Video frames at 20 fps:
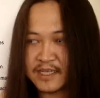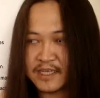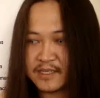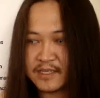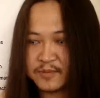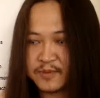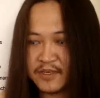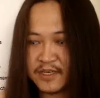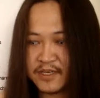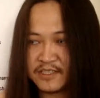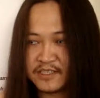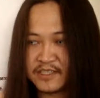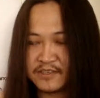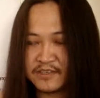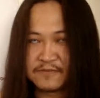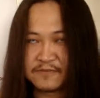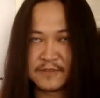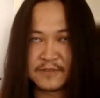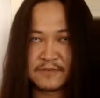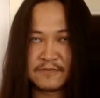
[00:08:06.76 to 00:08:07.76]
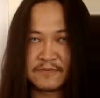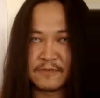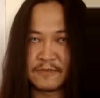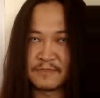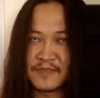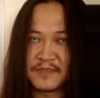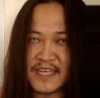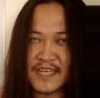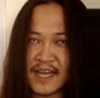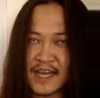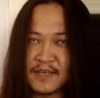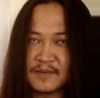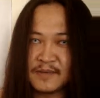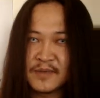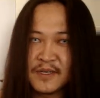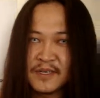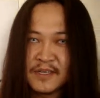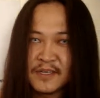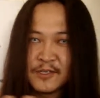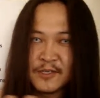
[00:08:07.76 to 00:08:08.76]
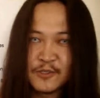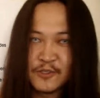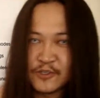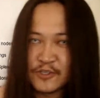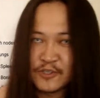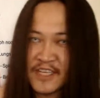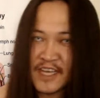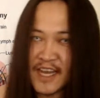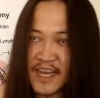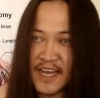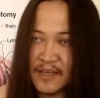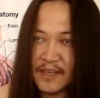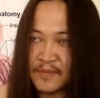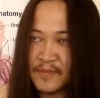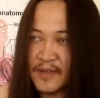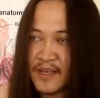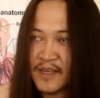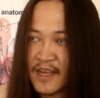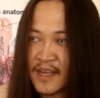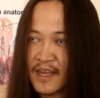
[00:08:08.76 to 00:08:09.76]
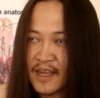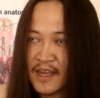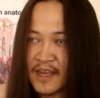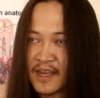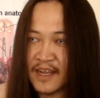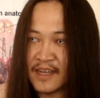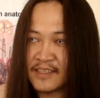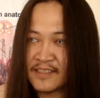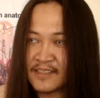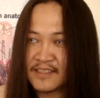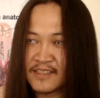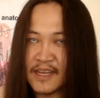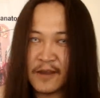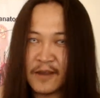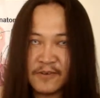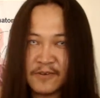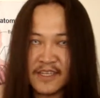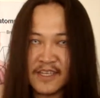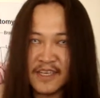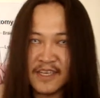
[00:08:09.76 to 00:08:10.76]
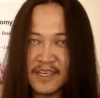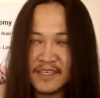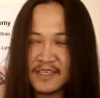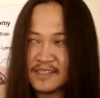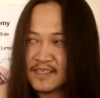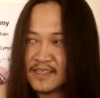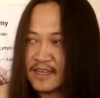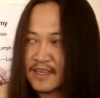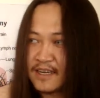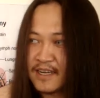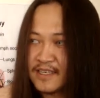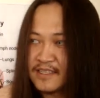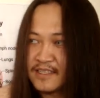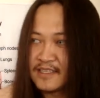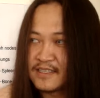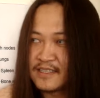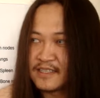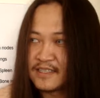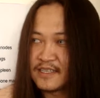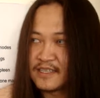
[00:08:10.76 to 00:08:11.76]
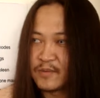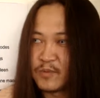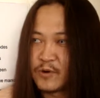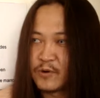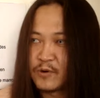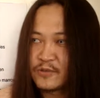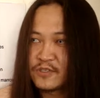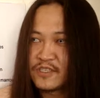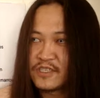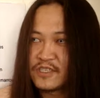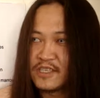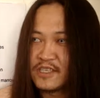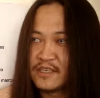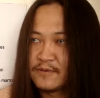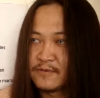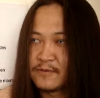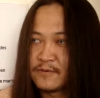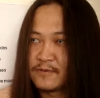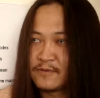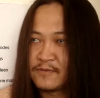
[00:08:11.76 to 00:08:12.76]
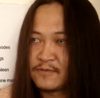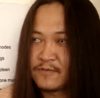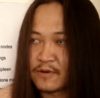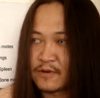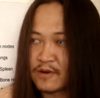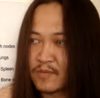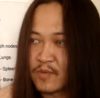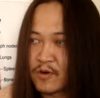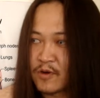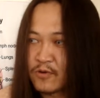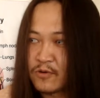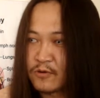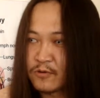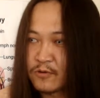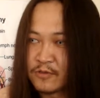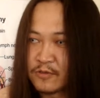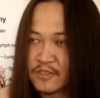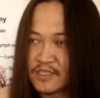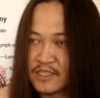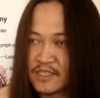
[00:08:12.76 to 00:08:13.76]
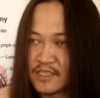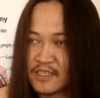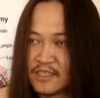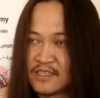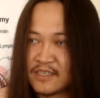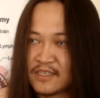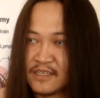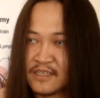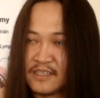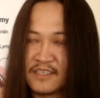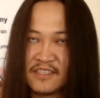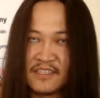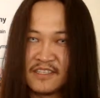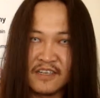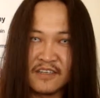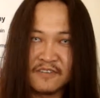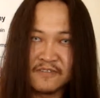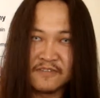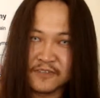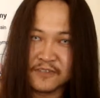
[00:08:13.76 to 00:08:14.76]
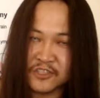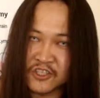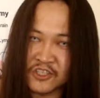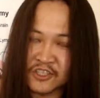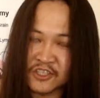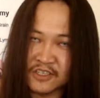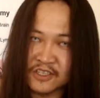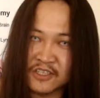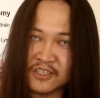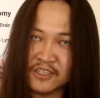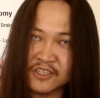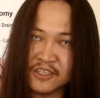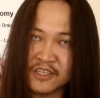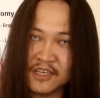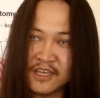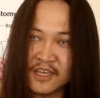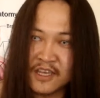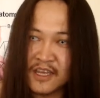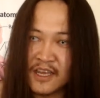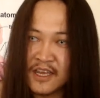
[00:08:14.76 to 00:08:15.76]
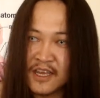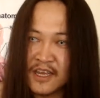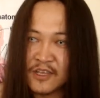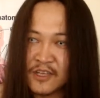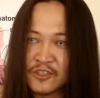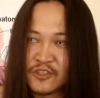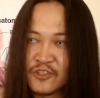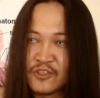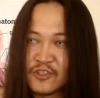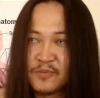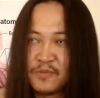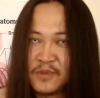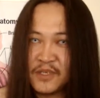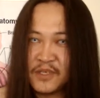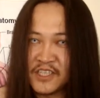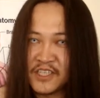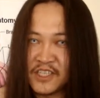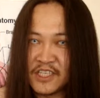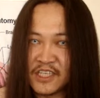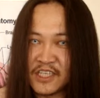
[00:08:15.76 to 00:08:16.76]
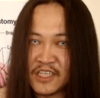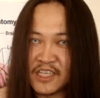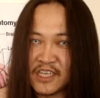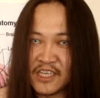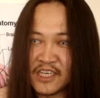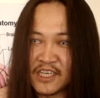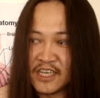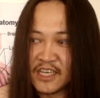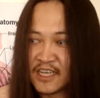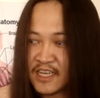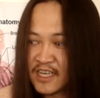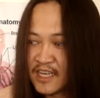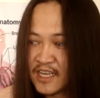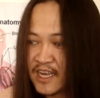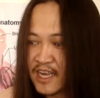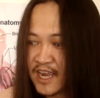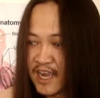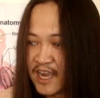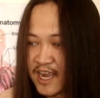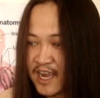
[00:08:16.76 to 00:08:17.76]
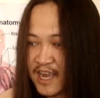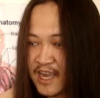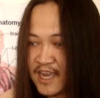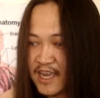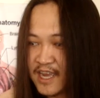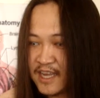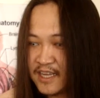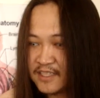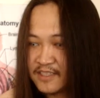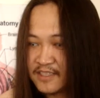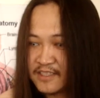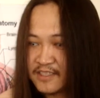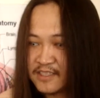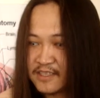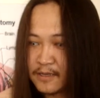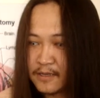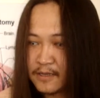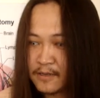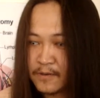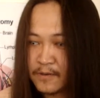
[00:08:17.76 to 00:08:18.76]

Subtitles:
can be different from time to time. And nowadays, I think the most evil for Mongols is the selfishness, stupidity, and,